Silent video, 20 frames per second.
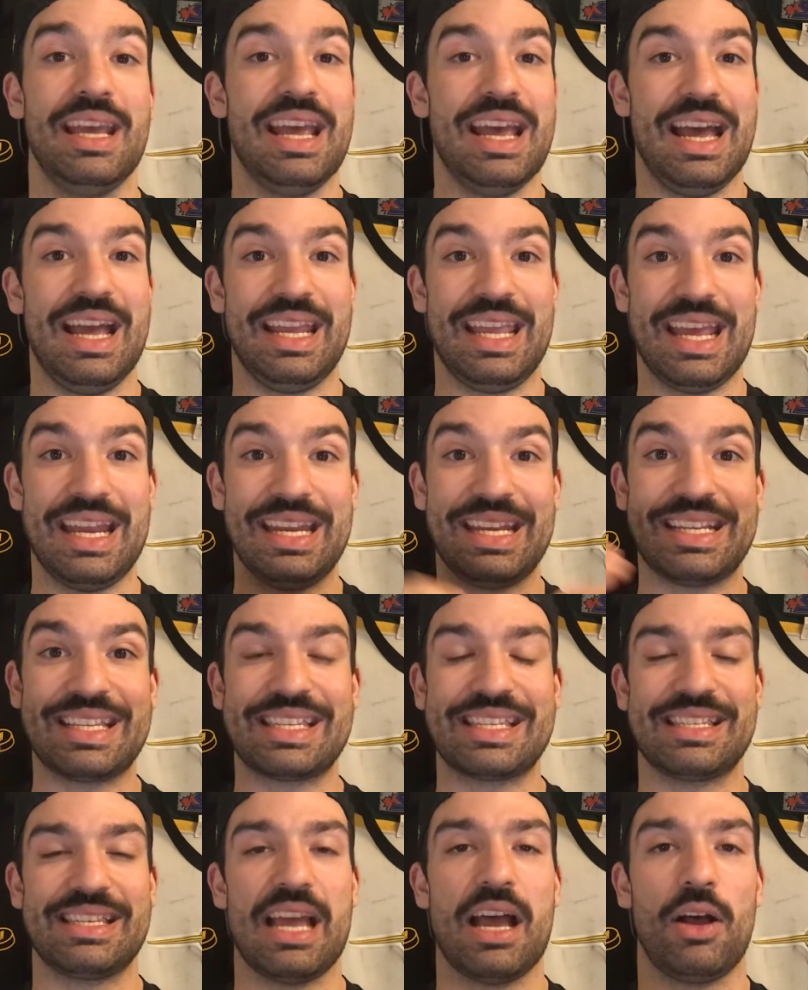again,
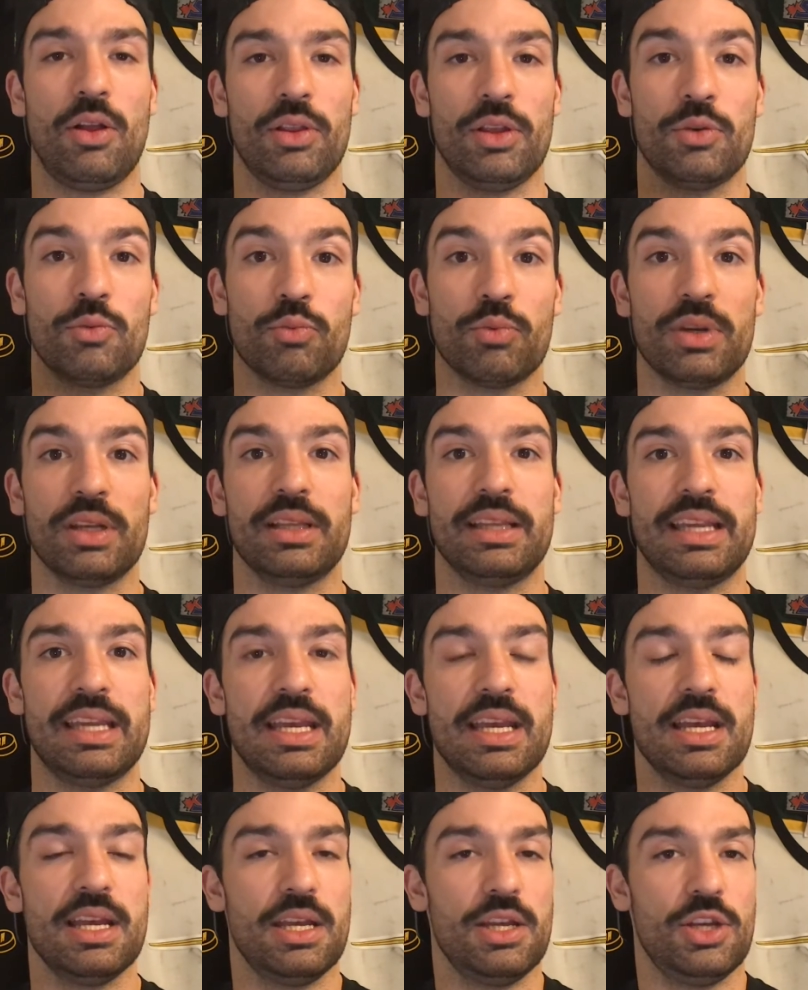excel and really
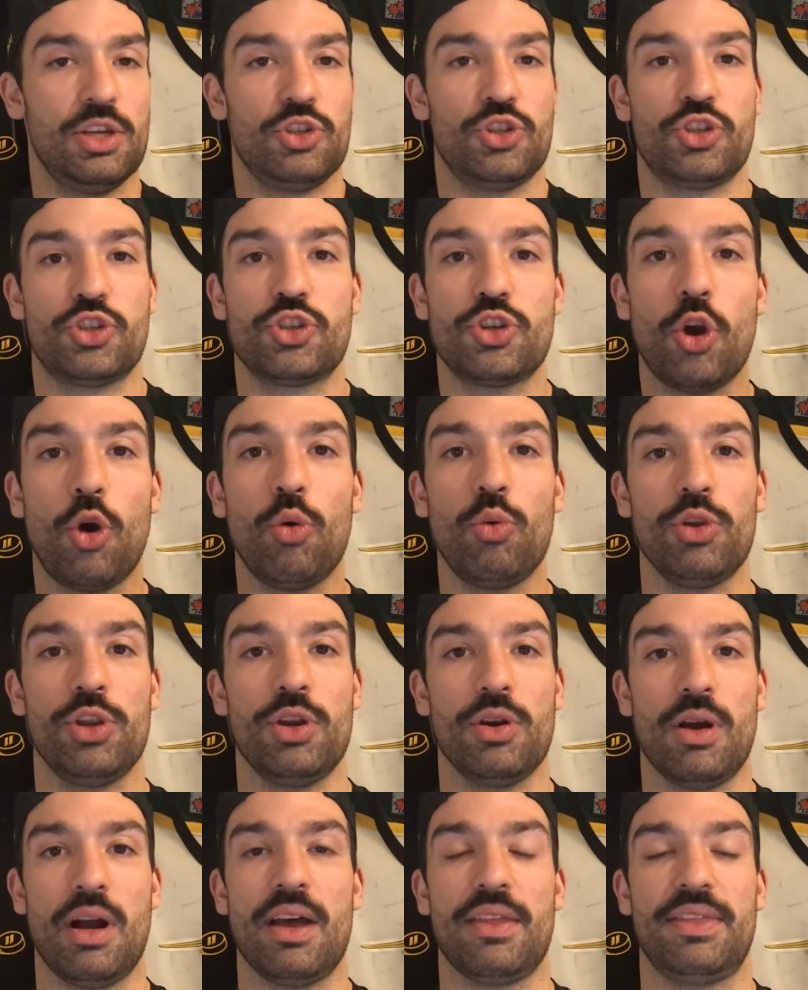show
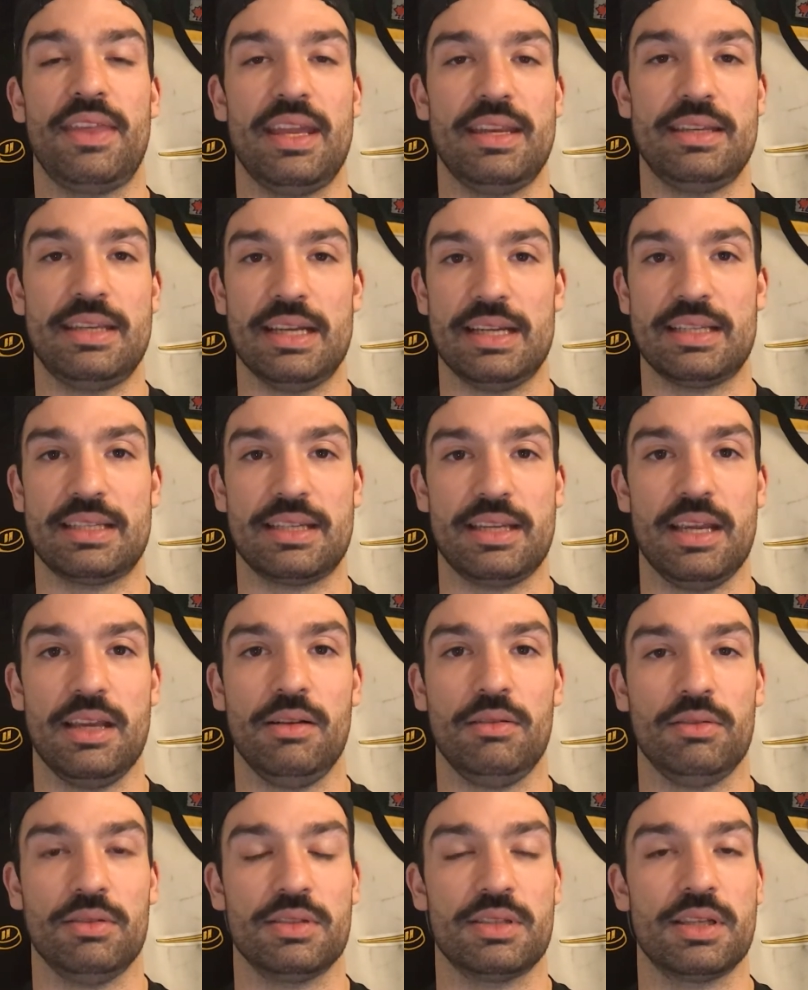your authentic
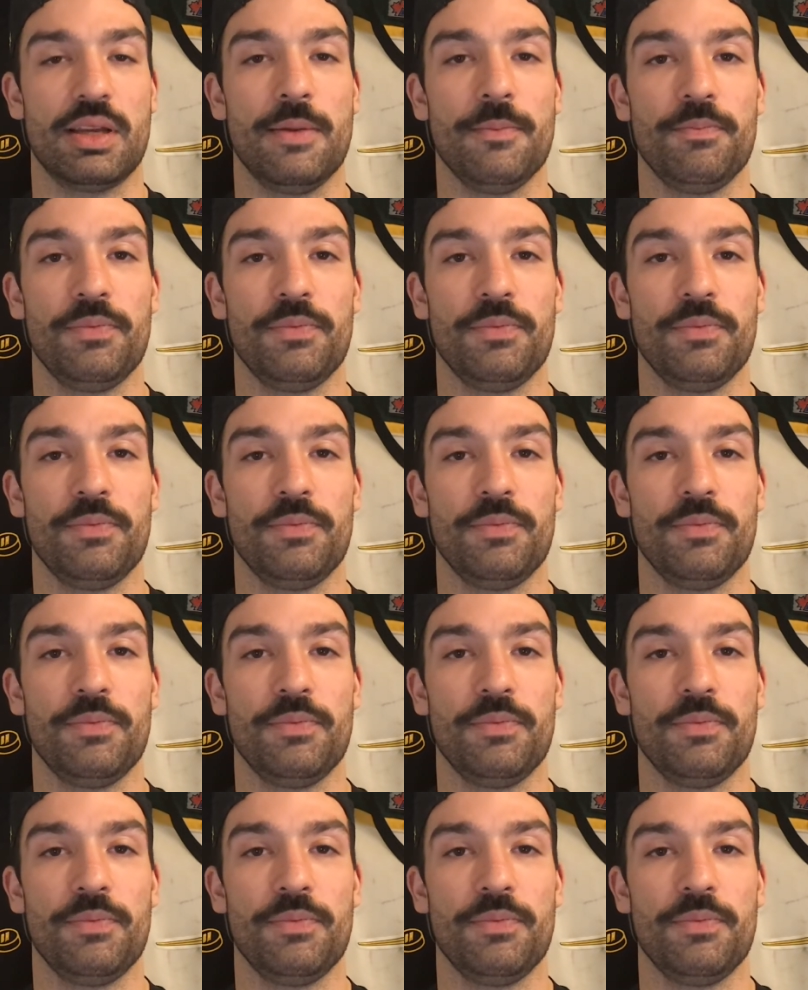skills.